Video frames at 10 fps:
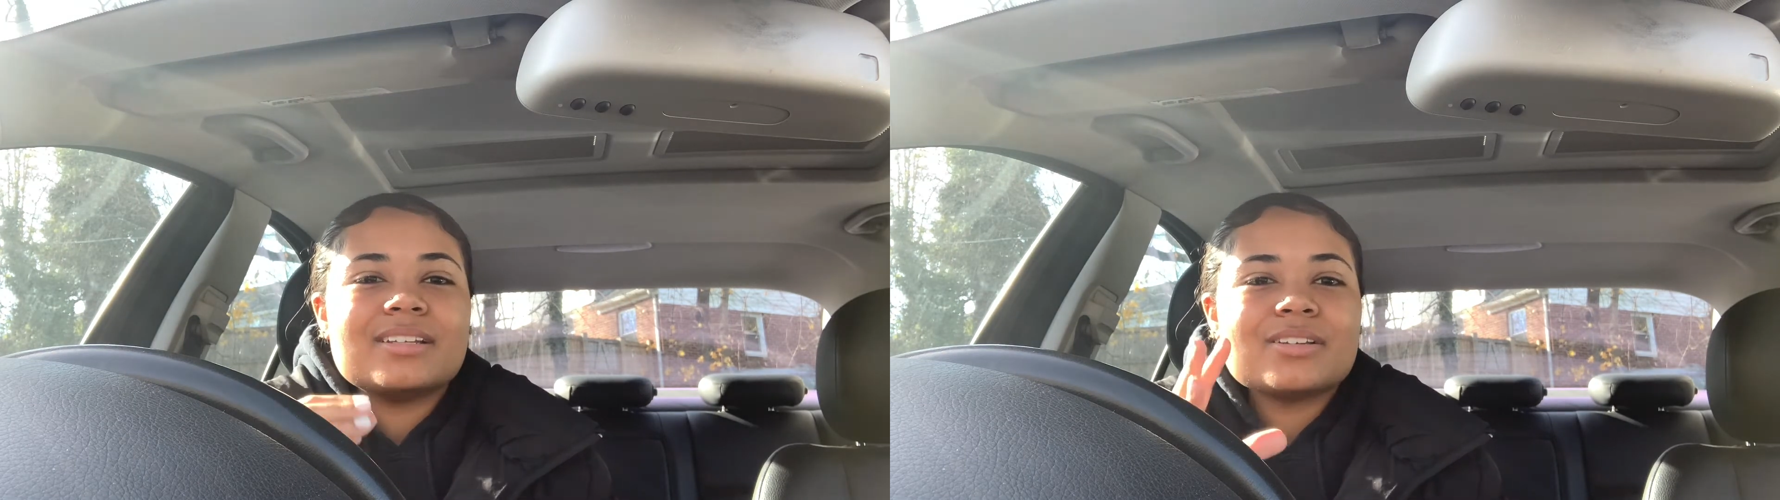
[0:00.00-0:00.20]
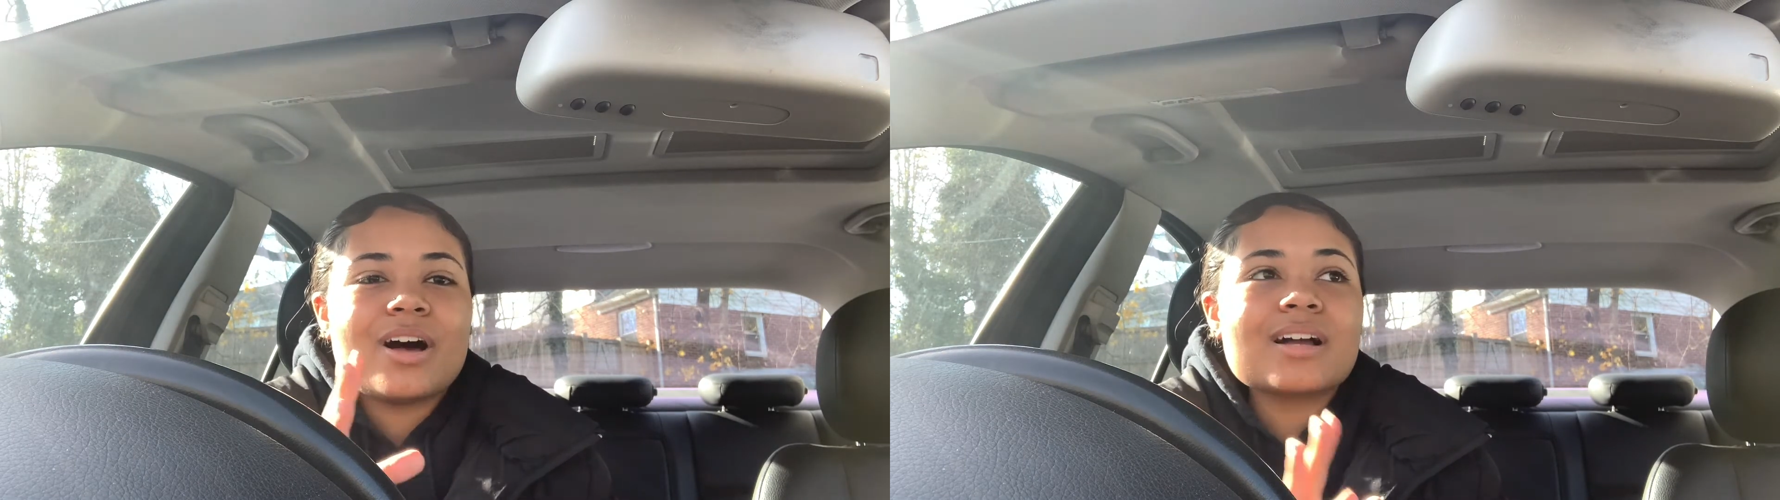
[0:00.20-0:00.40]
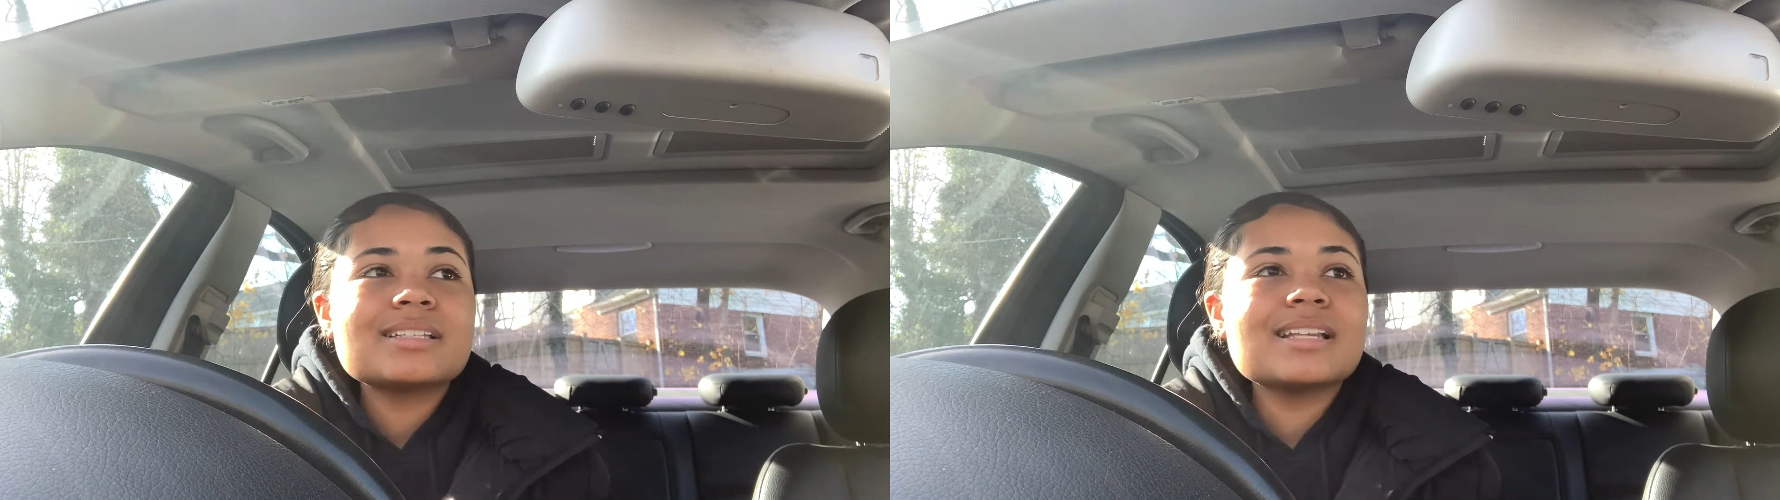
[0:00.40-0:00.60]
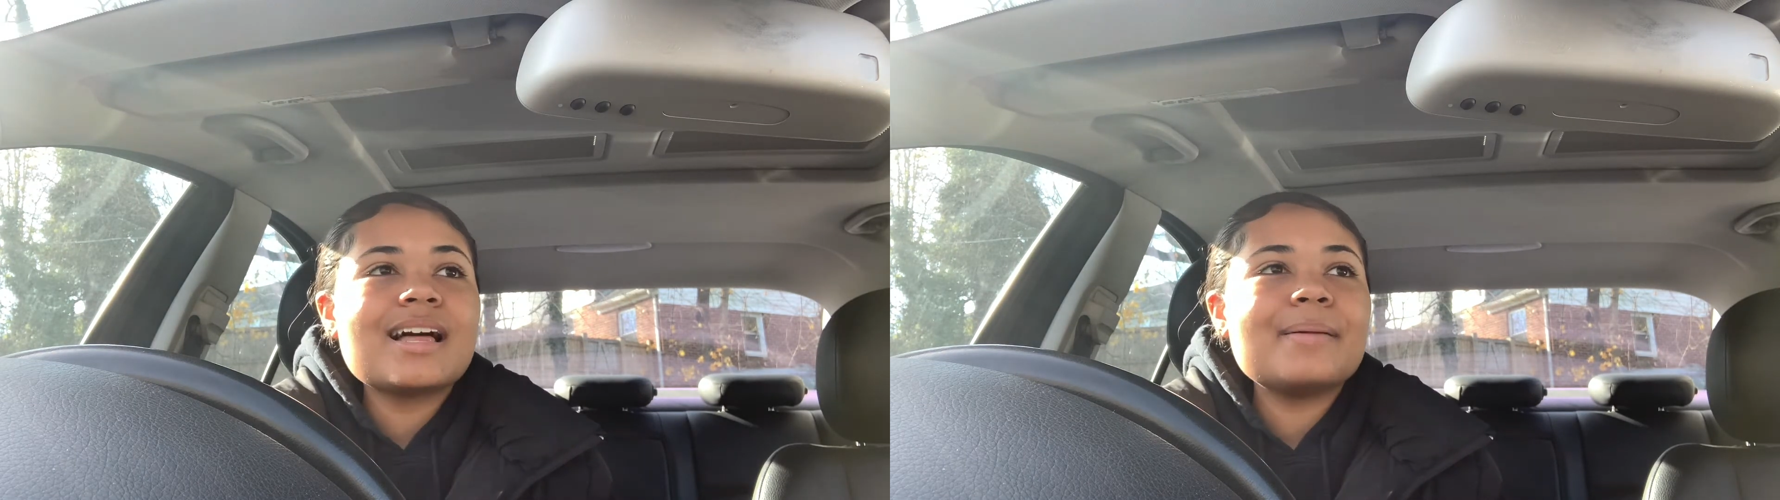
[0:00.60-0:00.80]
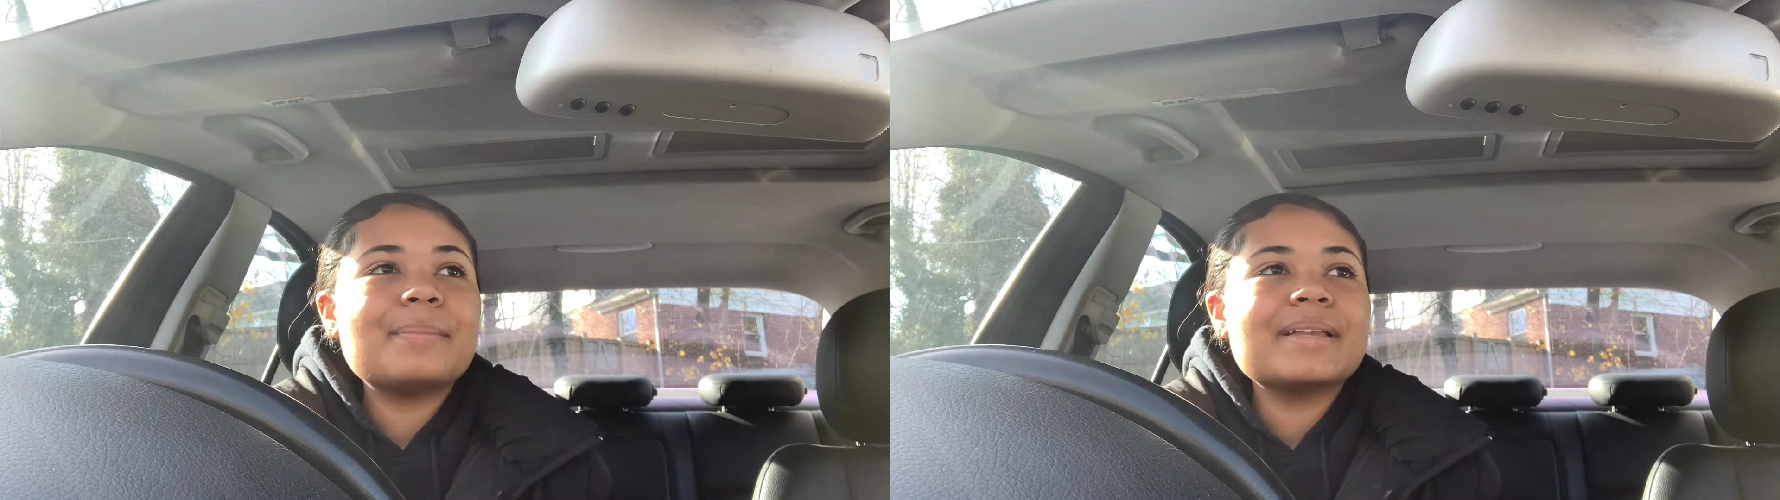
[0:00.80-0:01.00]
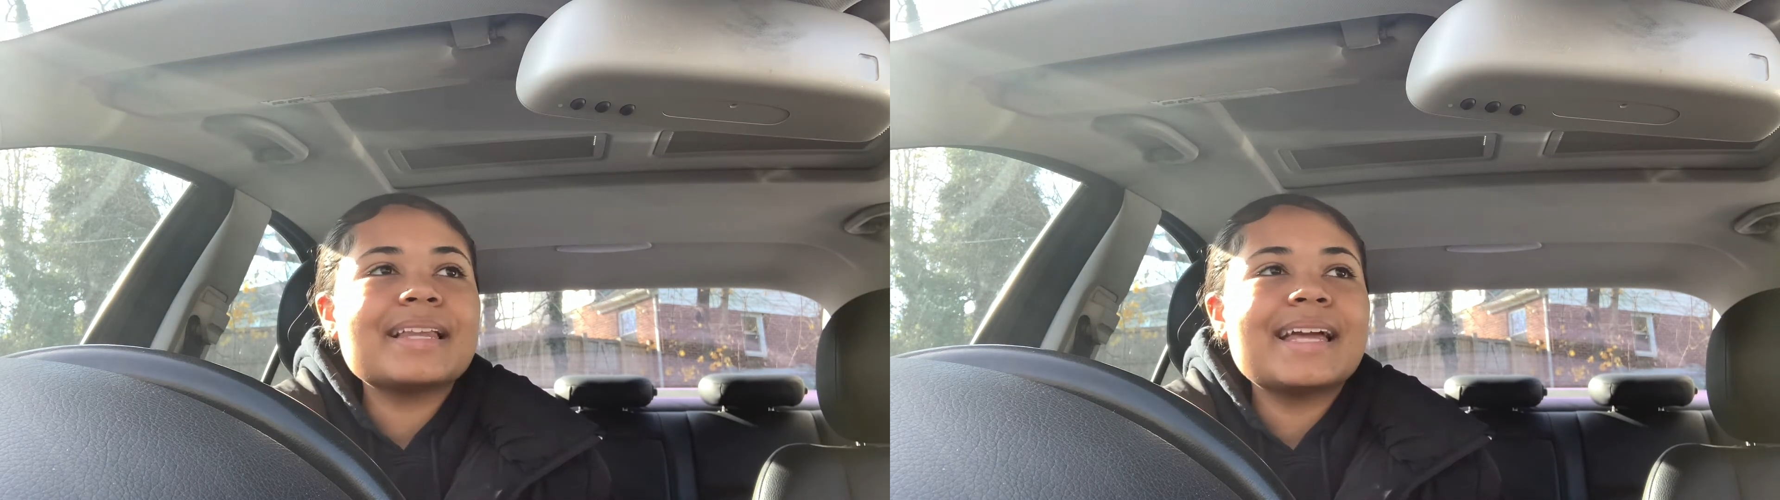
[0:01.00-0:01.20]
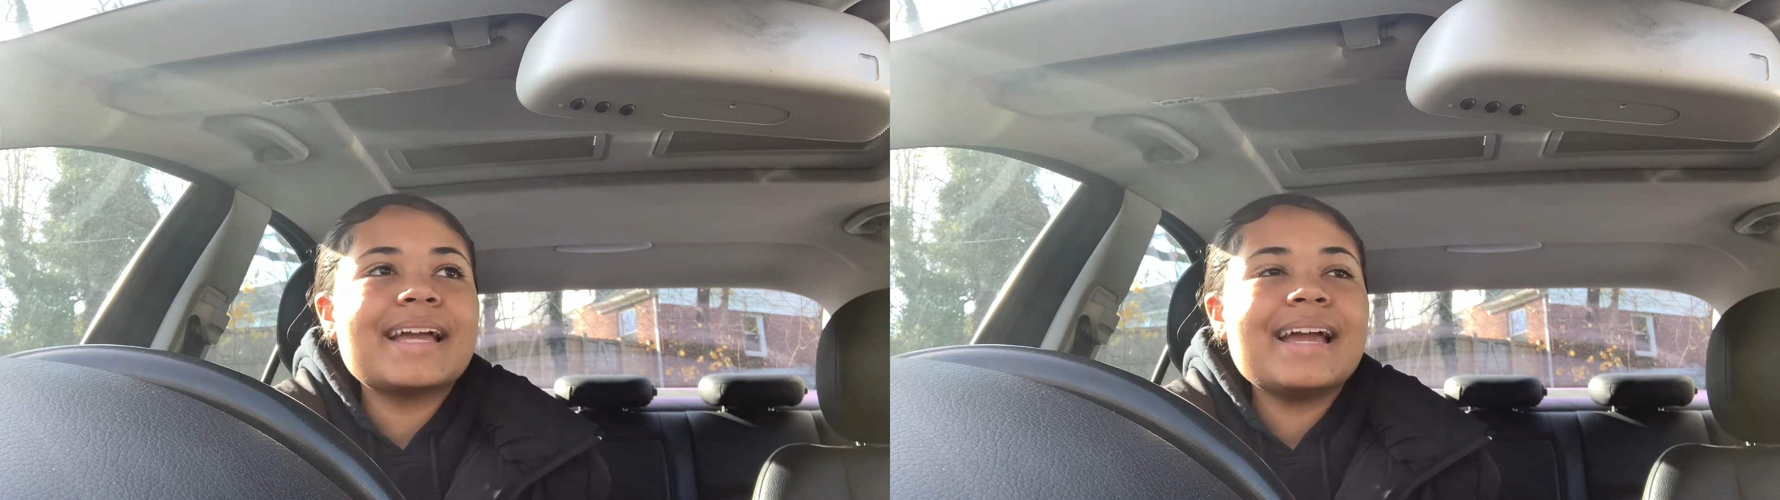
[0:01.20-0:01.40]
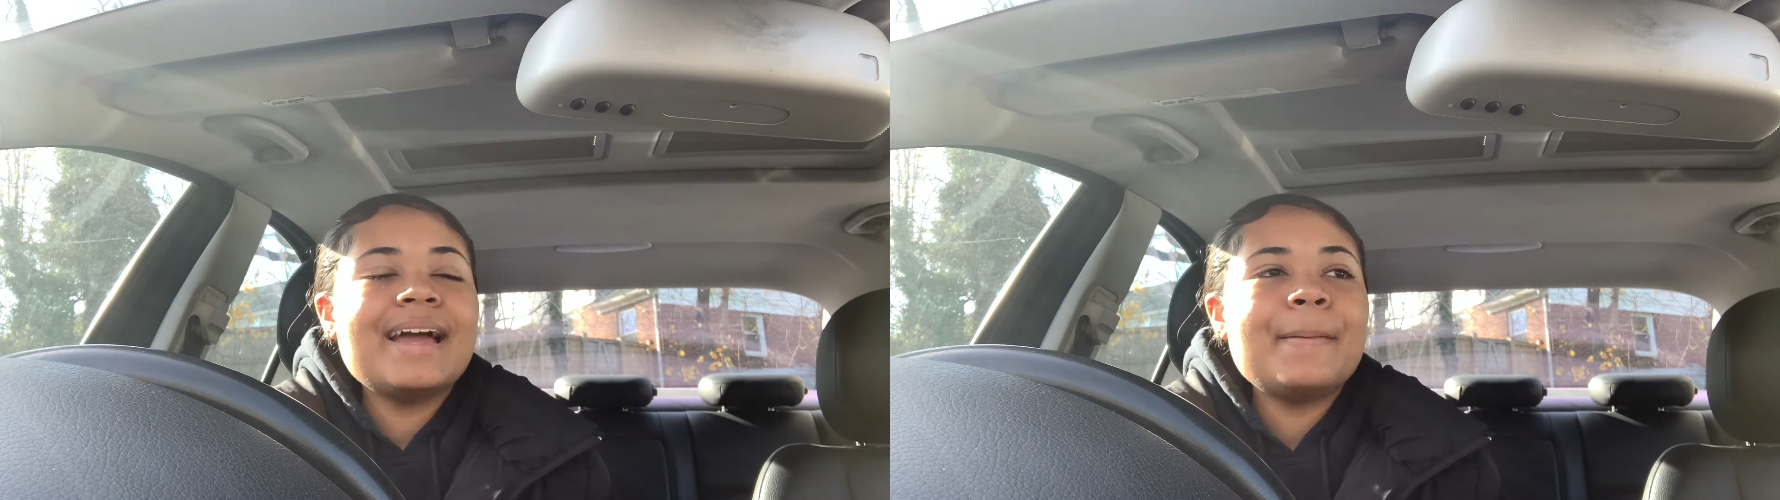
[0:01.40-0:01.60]
He talks a lot, but
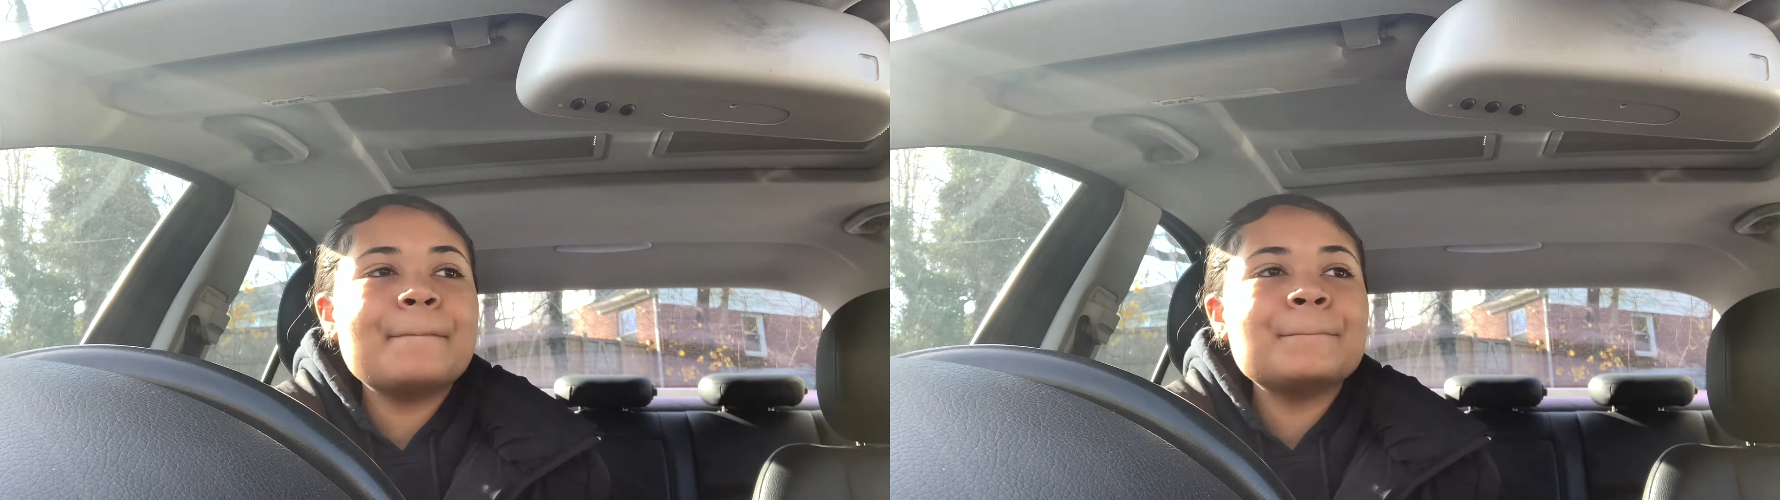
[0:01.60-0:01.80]
like,